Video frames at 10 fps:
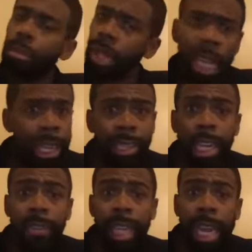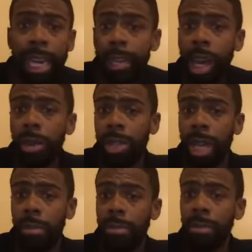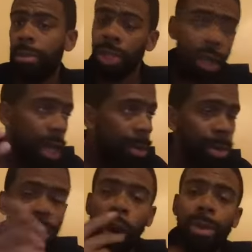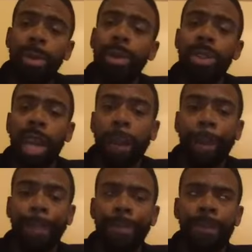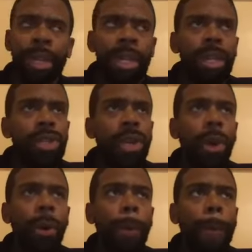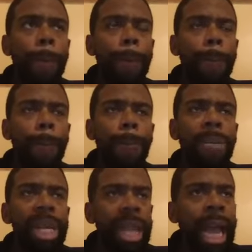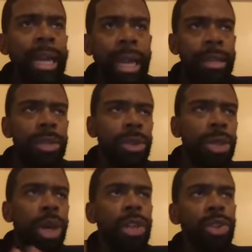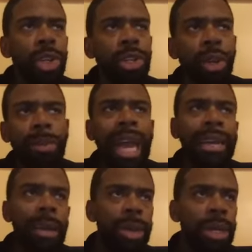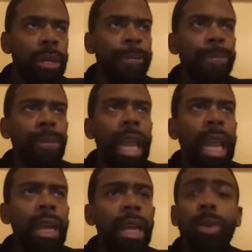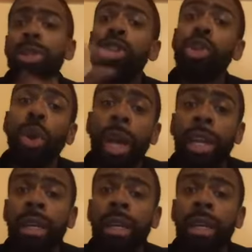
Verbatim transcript: And the city of Atlanta indulged them, so they've been putting homeless people in jail. So, but Lightning, this was a, a traditional black neighborhood, and it was destroyed